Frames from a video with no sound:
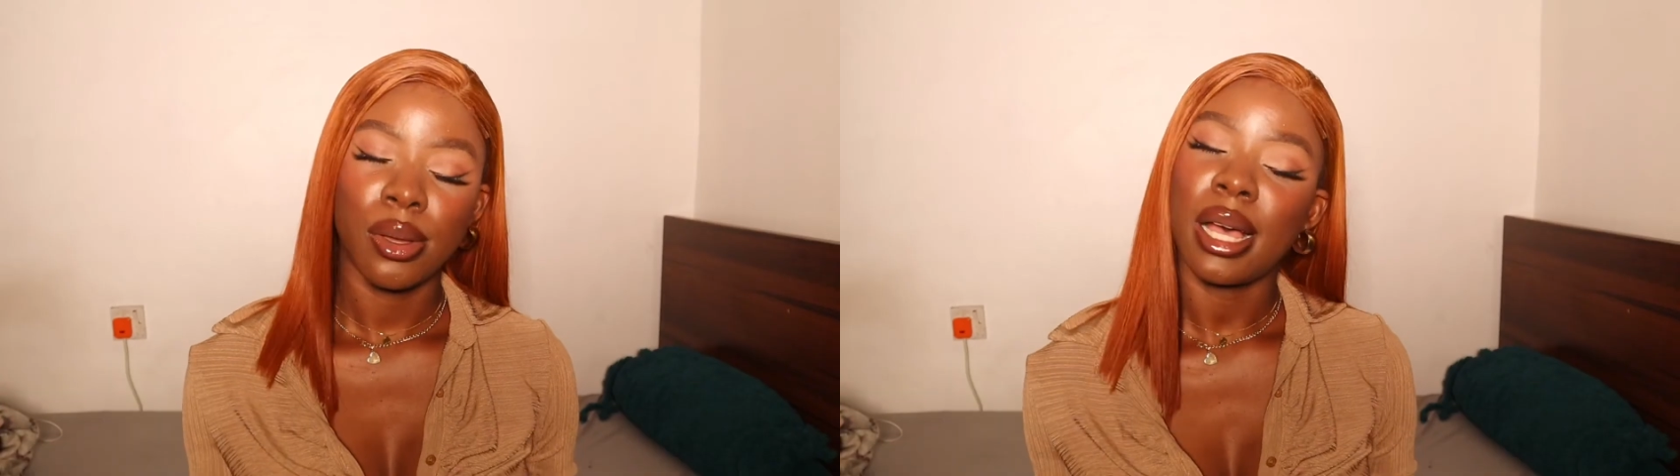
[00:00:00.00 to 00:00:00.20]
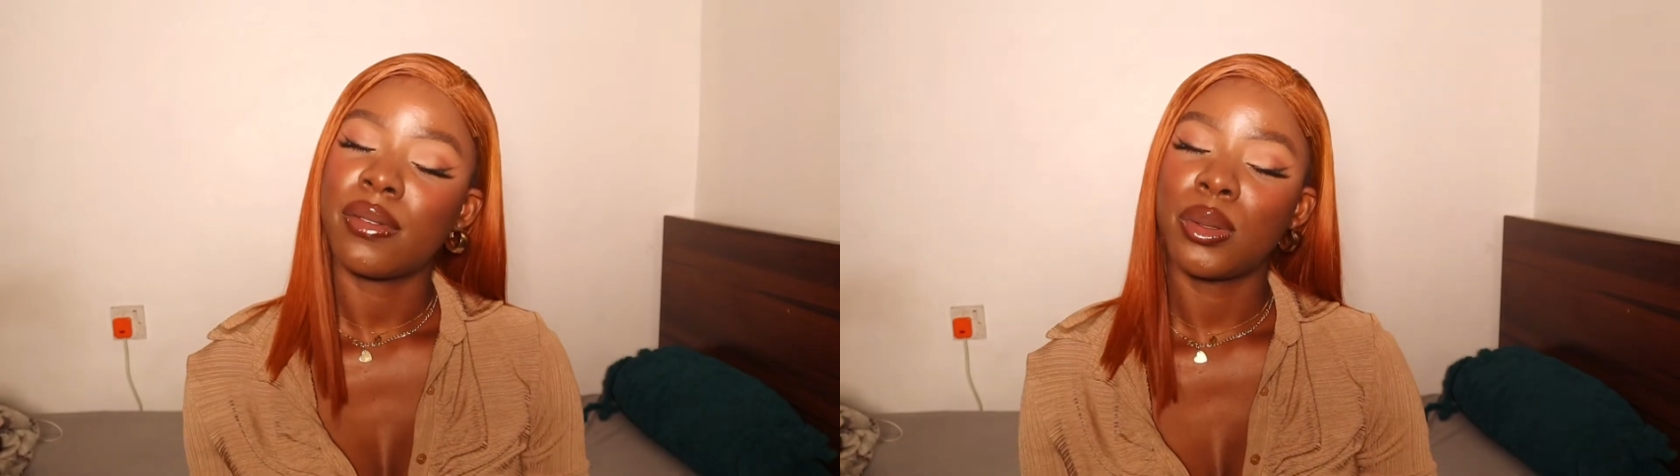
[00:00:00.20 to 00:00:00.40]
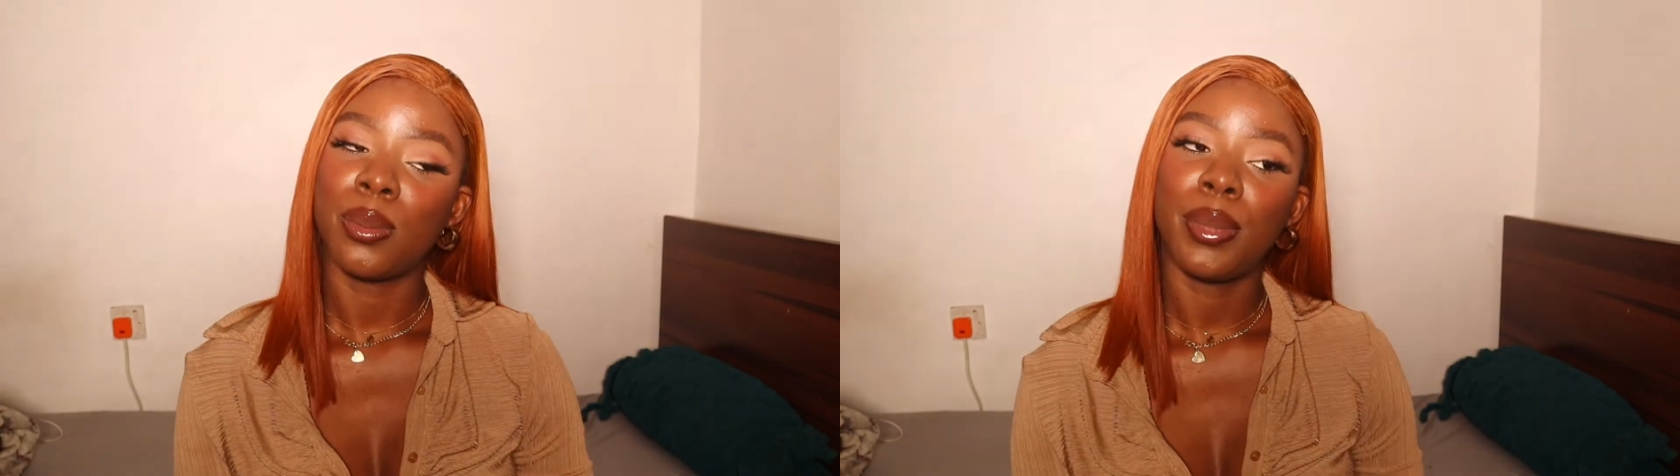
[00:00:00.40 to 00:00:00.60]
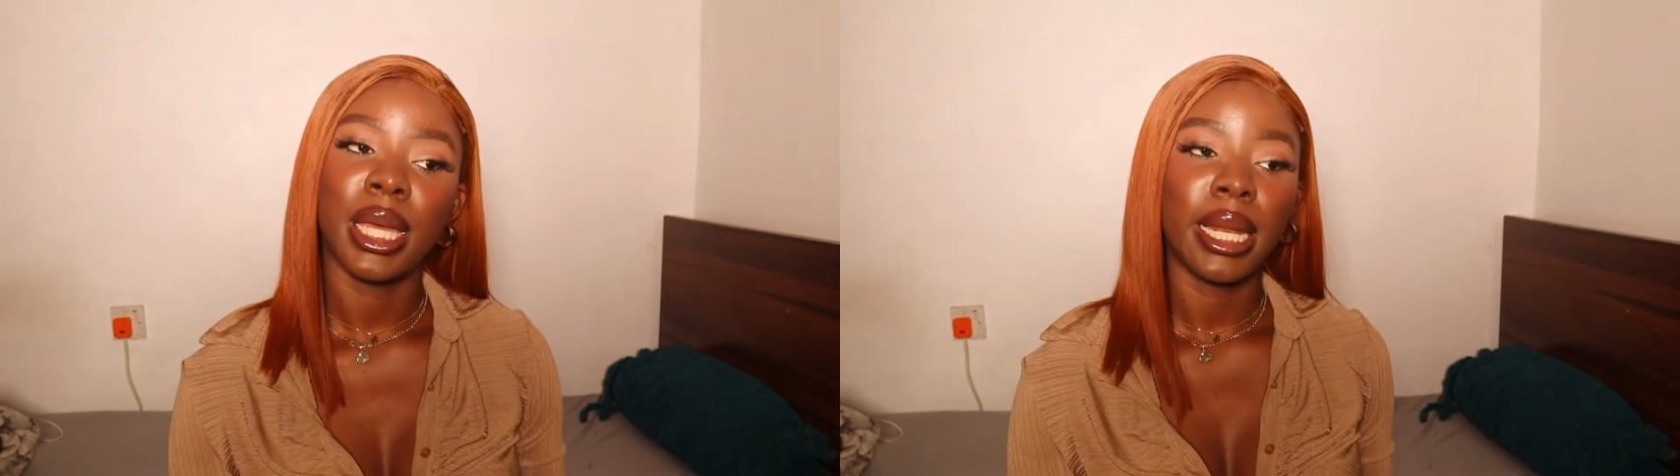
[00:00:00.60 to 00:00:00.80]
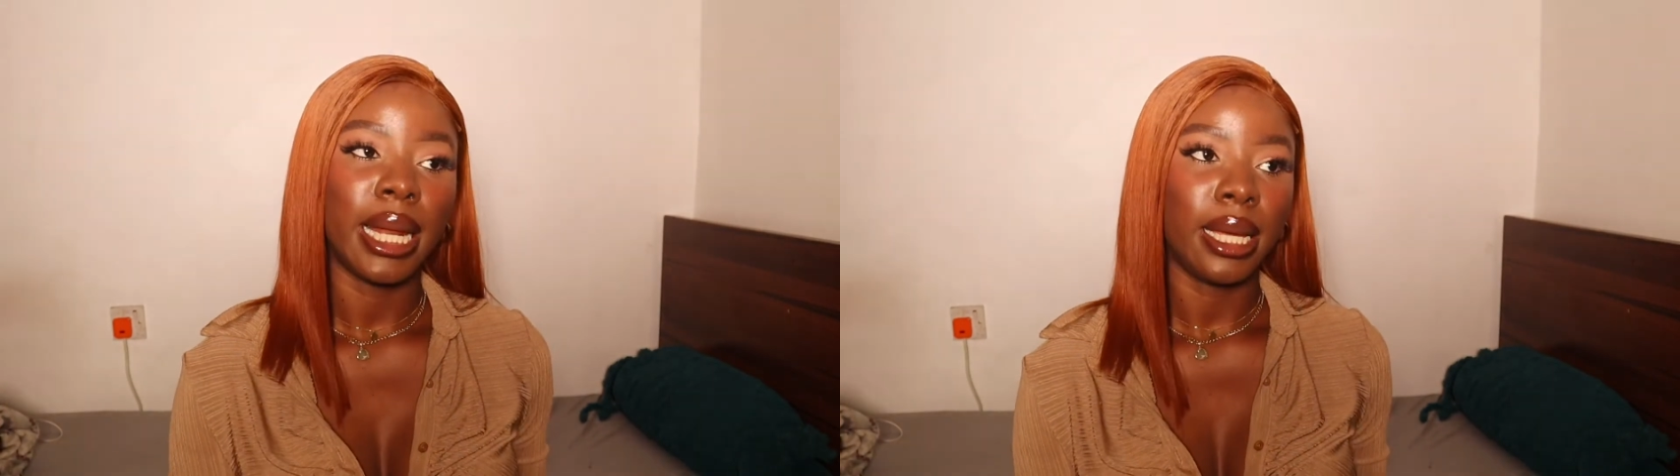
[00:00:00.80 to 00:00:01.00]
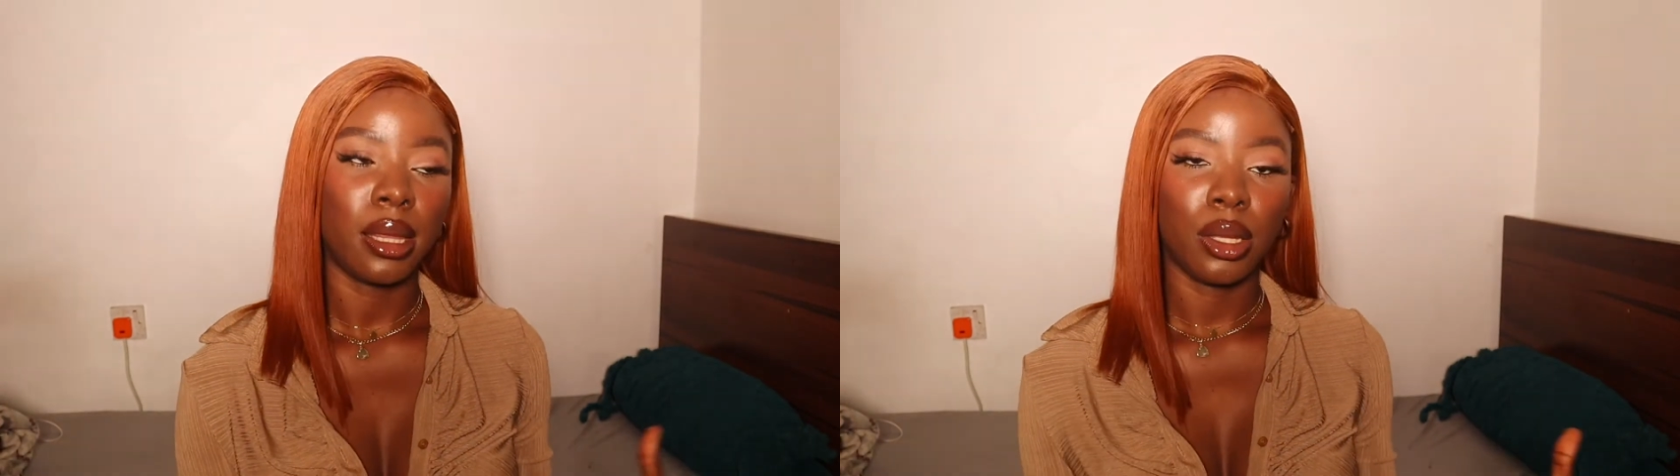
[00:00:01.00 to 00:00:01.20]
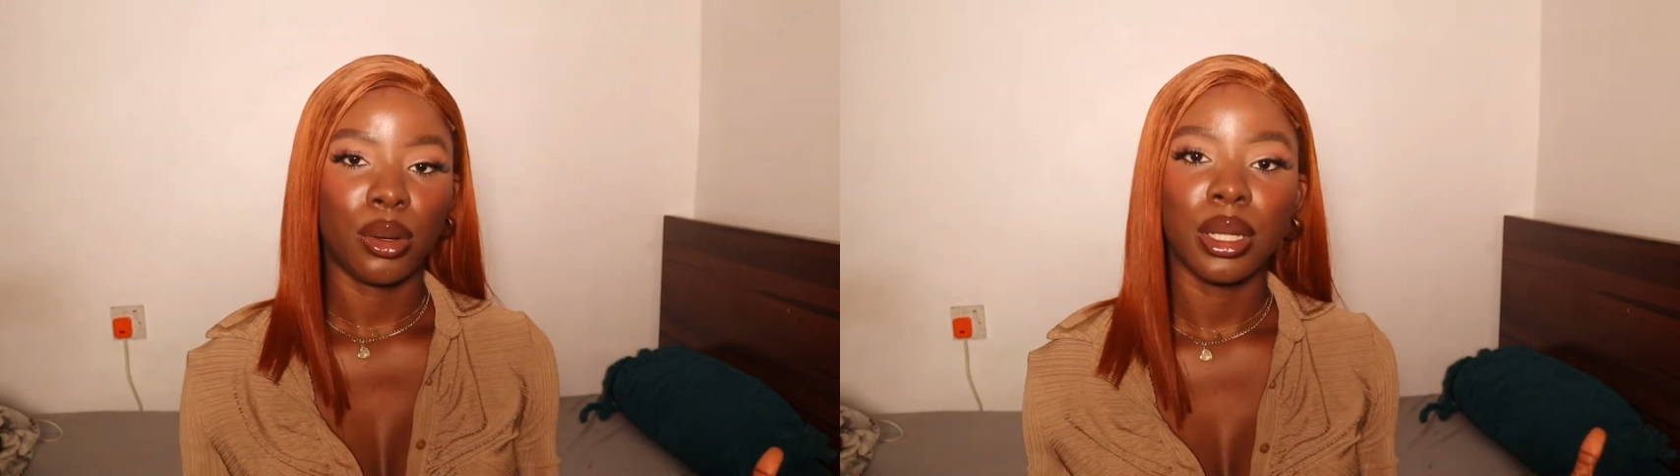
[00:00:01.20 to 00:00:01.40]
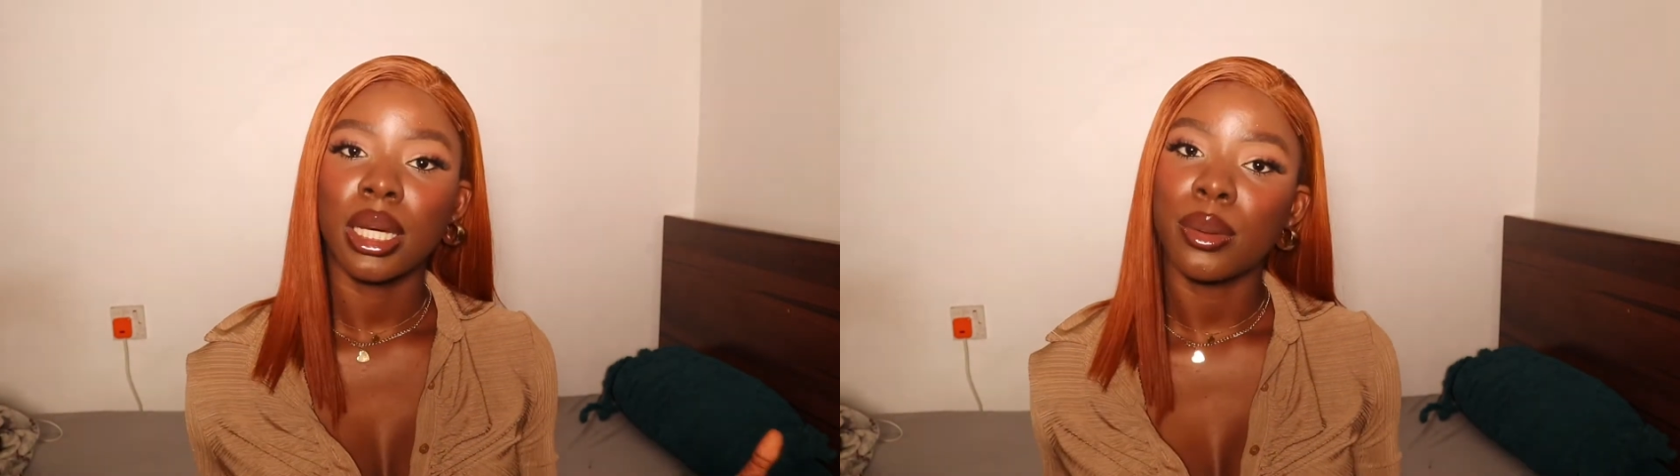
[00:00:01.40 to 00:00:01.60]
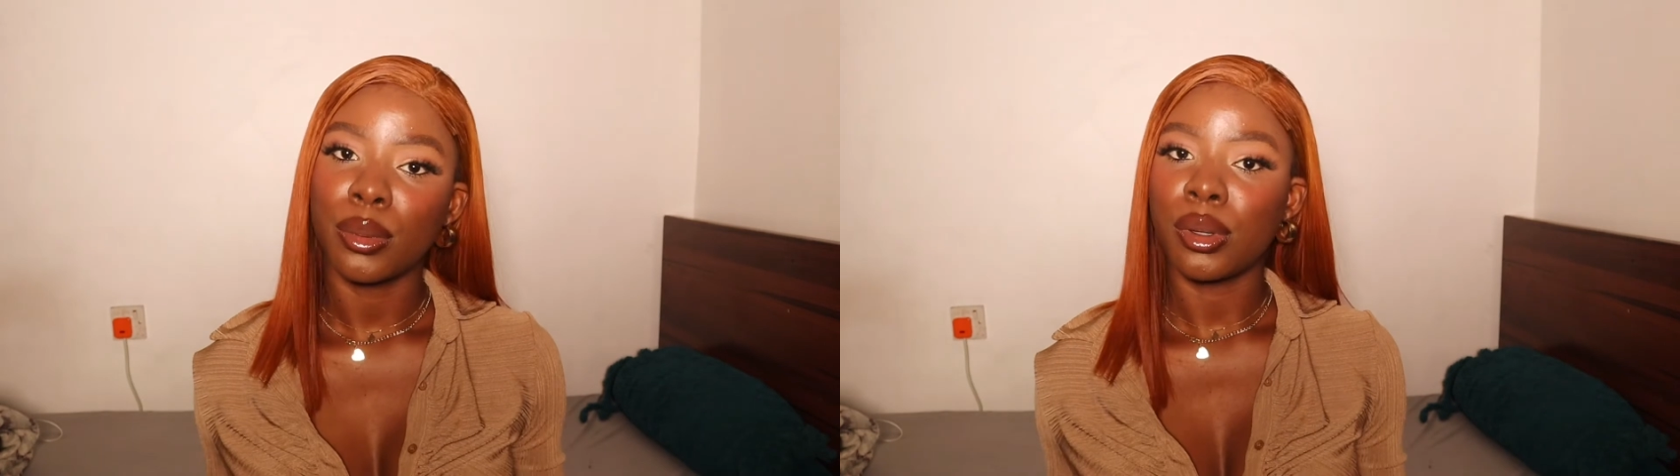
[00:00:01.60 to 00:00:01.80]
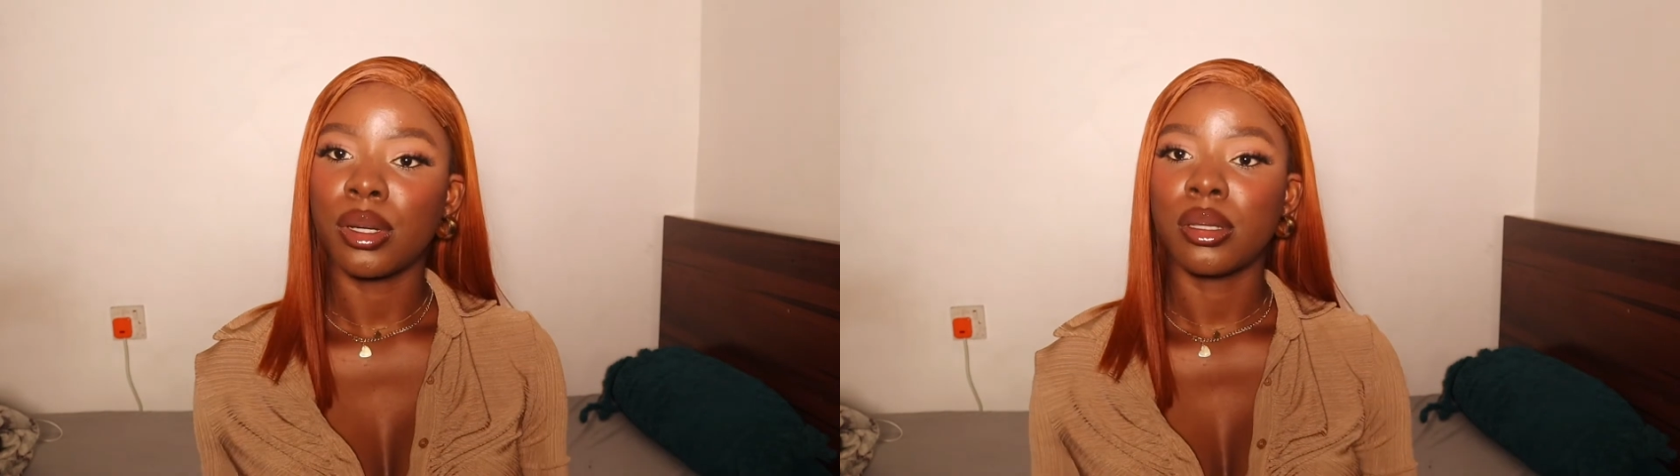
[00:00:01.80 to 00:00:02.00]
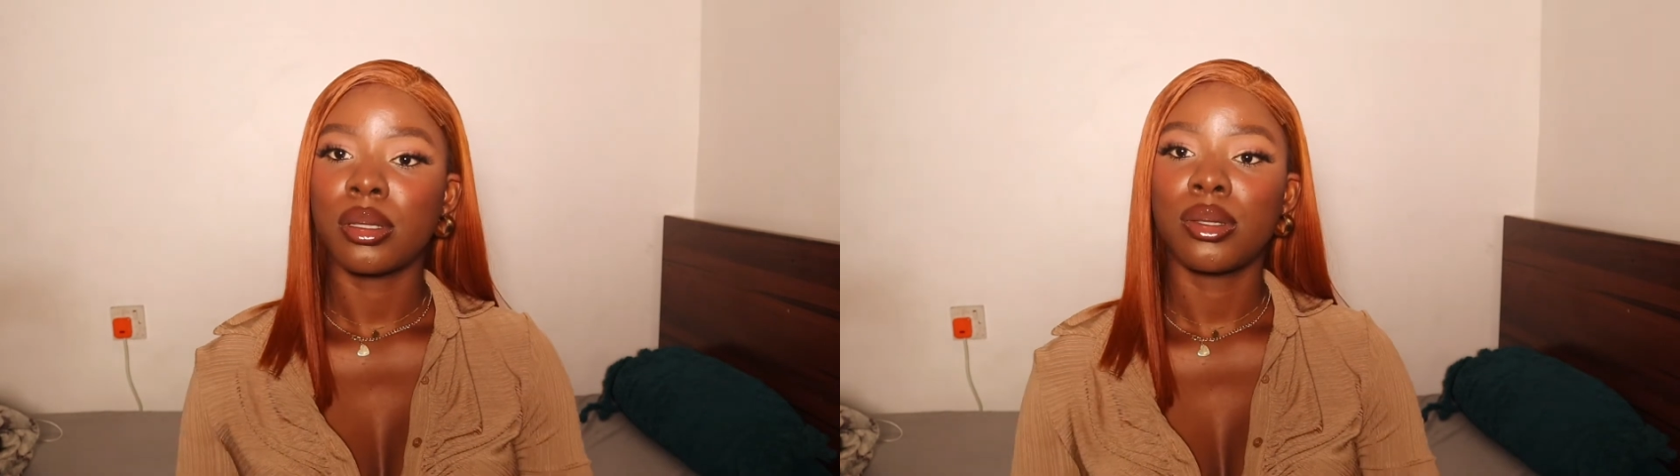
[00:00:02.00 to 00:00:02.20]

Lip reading: have to pay like the other ones.